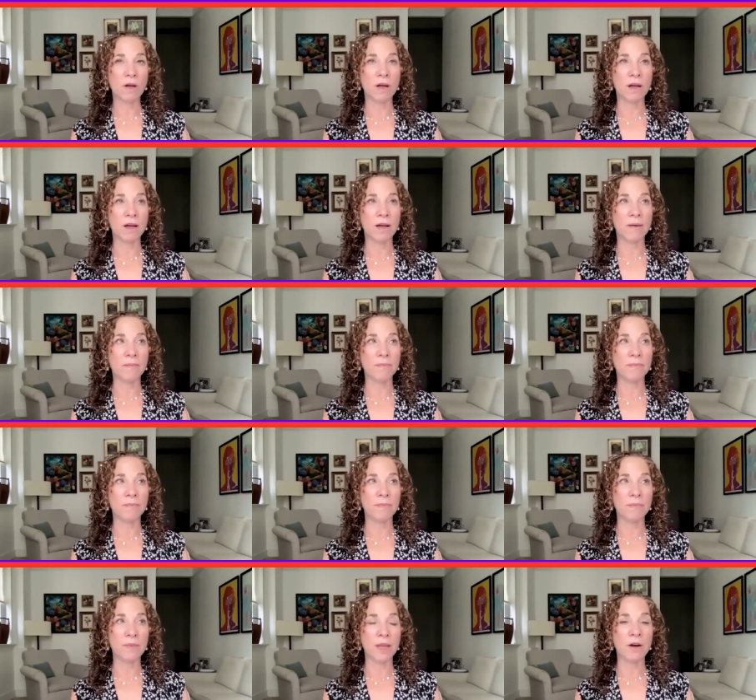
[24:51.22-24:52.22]
uh,
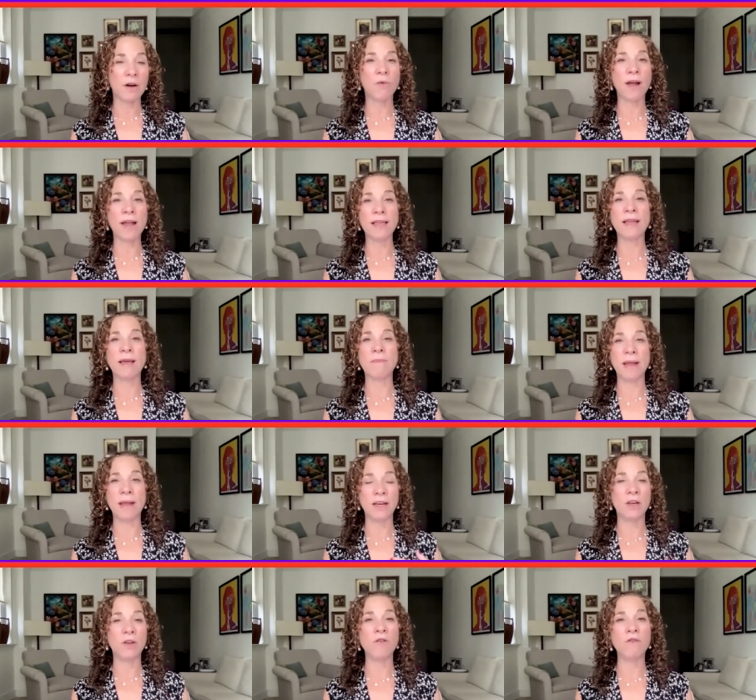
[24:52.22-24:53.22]
in a way that
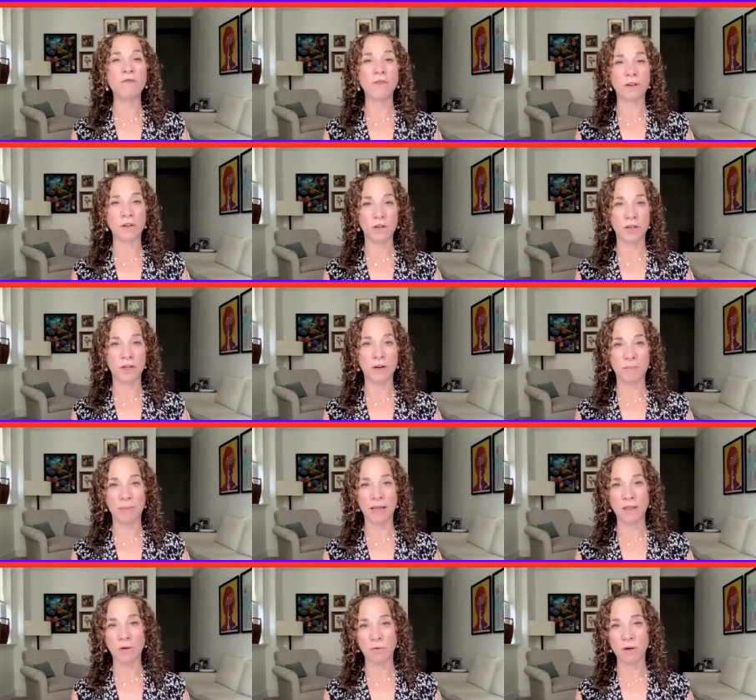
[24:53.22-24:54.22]
made you feel good
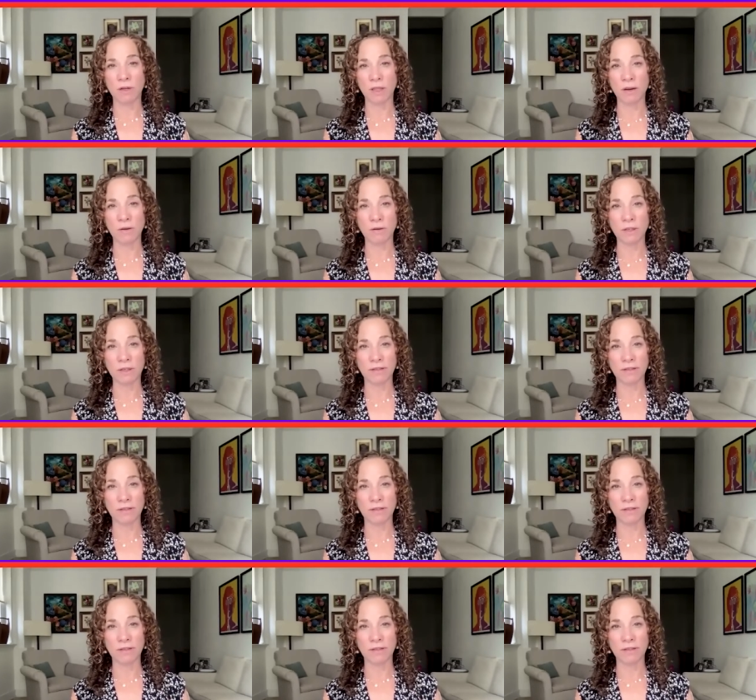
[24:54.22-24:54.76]
about the work that you were